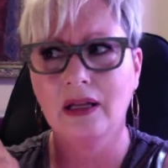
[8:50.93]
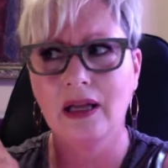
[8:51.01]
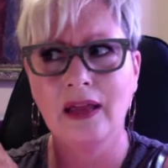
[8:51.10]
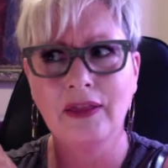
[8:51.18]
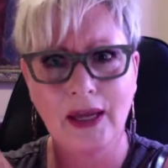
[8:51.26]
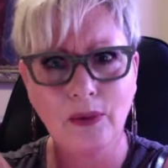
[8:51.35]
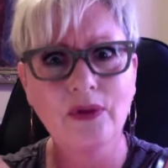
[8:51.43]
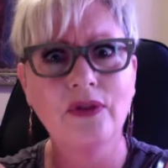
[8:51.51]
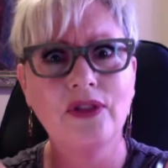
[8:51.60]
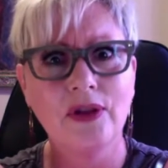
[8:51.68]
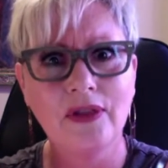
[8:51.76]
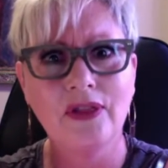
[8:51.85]
and they were
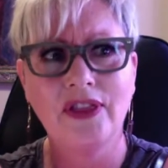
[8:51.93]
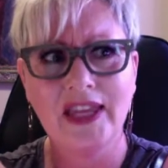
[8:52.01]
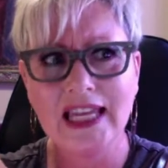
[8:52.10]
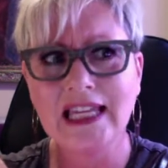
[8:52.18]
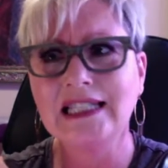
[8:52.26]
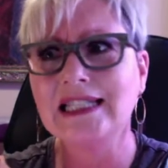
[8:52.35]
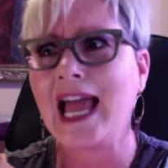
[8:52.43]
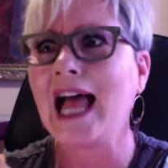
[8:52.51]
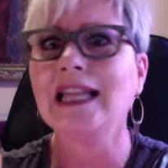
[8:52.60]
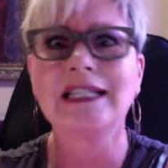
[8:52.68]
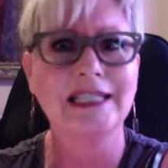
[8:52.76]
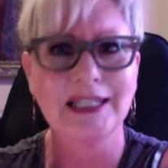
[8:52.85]
the
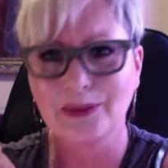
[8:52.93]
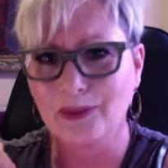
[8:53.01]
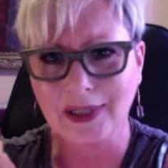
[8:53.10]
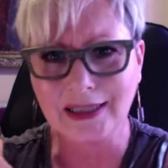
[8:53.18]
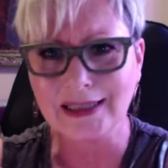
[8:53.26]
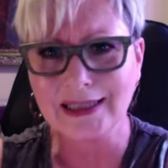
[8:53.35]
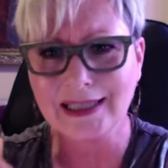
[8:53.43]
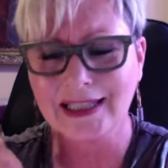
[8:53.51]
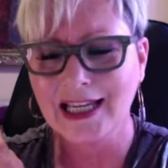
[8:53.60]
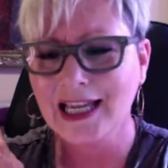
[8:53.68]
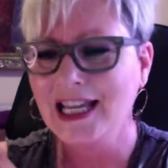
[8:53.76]
talented ones,